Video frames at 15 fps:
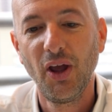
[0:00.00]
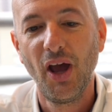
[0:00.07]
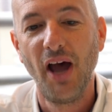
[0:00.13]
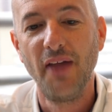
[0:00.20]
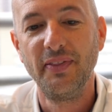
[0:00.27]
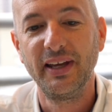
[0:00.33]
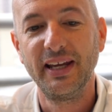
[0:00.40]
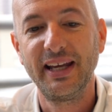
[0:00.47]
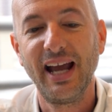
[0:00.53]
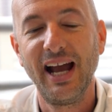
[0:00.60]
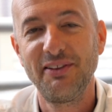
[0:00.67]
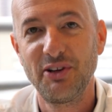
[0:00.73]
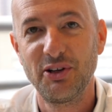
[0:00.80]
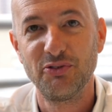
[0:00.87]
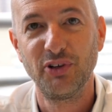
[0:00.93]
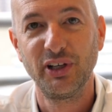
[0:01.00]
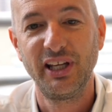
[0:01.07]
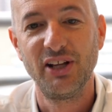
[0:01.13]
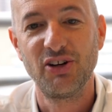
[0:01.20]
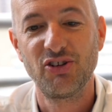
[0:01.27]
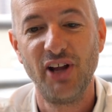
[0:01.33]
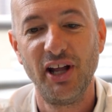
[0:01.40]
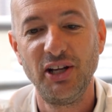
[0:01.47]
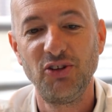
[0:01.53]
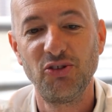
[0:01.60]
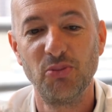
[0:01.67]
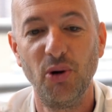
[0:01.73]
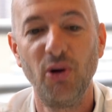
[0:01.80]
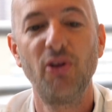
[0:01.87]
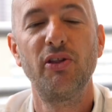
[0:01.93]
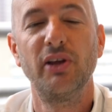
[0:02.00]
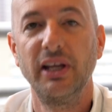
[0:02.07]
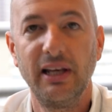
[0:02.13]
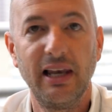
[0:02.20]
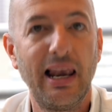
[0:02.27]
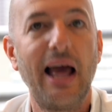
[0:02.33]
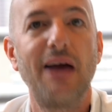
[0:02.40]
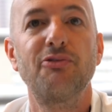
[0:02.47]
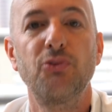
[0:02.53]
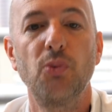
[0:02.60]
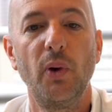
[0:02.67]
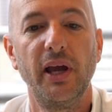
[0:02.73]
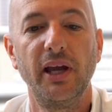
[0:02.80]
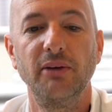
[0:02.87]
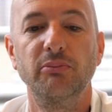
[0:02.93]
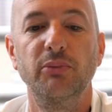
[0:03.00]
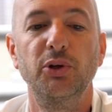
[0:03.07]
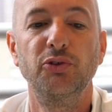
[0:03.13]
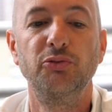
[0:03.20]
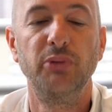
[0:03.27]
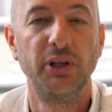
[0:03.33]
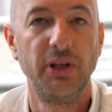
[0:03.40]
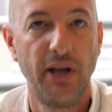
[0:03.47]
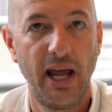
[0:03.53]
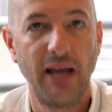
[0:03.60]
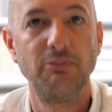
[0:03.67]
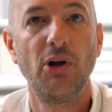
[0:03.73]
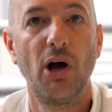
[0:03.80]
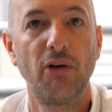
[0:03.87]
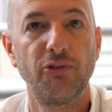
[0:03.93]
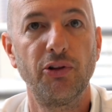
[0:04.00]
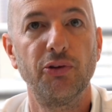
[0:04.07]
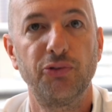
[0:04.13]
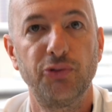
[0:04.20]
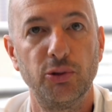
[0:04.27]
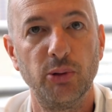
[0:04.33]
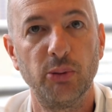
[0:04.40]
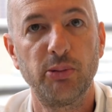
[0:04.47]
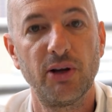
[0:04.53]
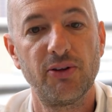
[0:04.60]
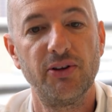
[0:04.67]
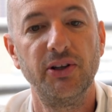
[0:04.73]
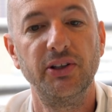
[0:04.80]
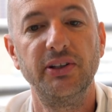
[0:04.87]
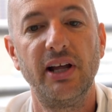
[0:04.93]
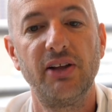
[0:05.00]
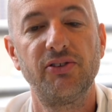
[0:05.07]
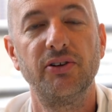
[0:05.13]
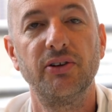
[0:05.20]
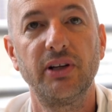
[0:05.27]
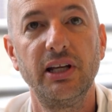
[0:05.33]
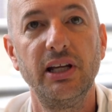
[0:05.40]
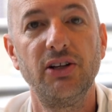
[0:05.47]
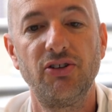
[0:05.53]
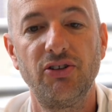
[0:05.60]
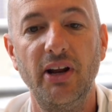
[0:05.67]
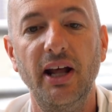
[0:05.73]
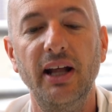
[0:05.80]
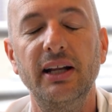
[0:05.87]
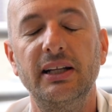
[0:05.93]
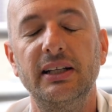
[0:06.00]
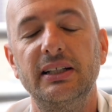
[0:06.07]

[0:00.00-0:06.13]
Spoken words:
And the candidate for Kirchnerismo, the left-wing movement named after the former president Nestor Kirchner,